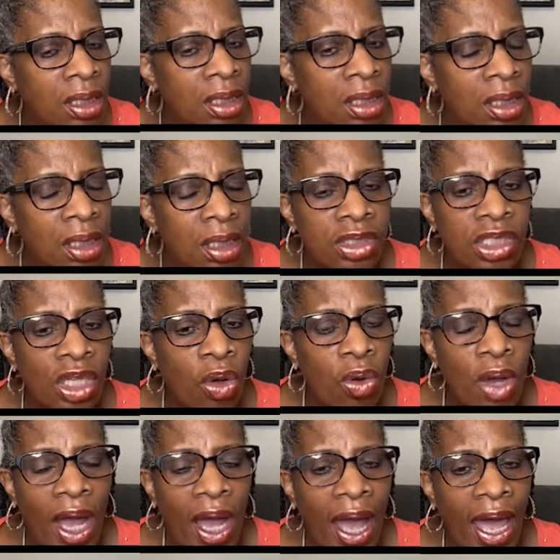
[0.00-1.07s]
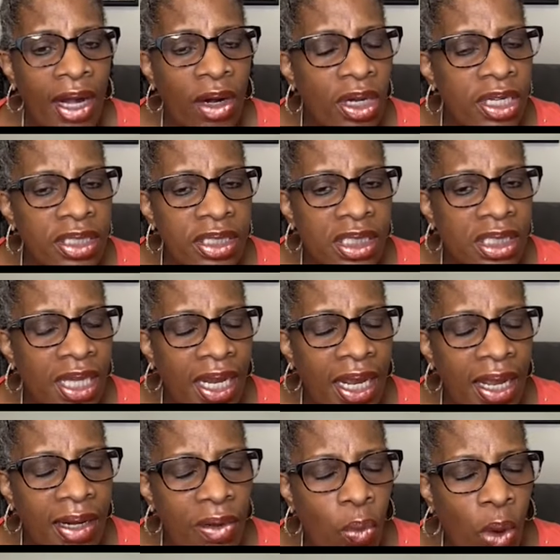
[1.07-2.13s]
I think so. So I don't
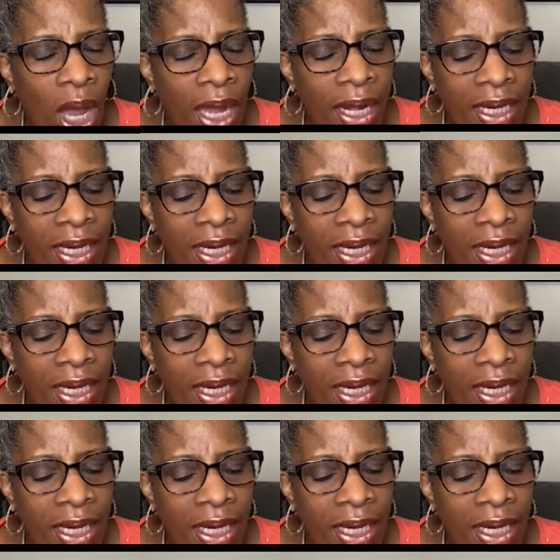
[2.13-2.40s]
understand why